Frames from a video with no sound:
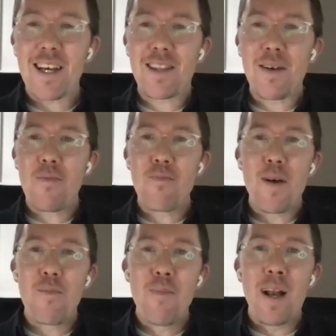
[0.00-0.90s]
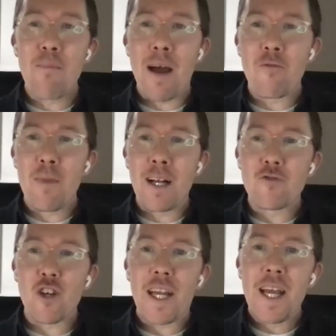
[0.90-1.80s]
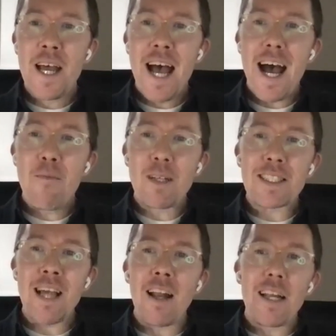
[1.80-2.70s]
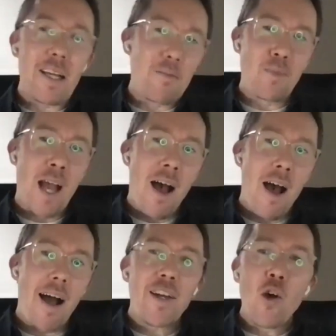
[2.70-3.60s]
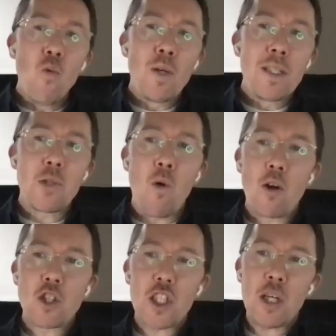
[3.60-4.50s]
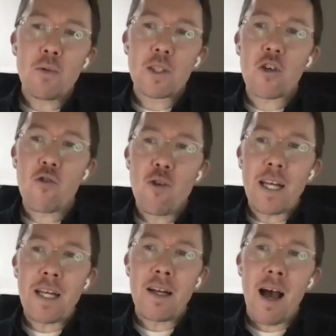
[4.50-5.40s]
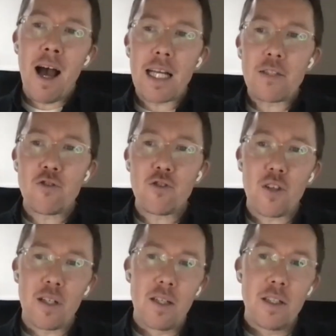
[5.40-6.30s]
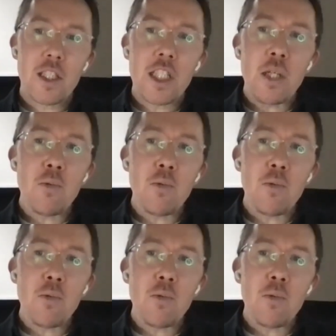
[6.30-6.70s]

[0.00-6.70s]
It's like the milkman from Milk Tray. Sally, I know Winter Watch used green hydrogen.